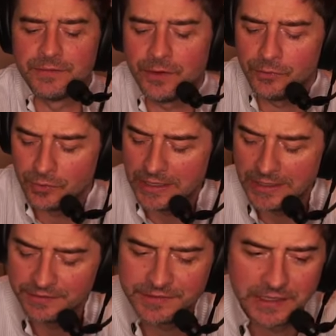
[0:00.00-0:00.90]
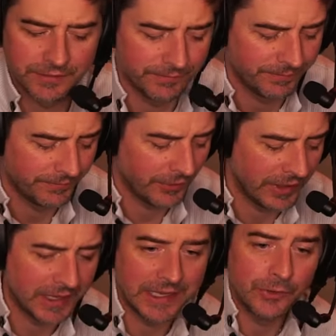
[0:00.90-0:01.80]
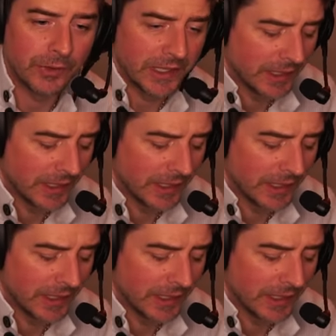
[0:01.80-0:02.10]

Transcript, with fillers: realistic and very eerie.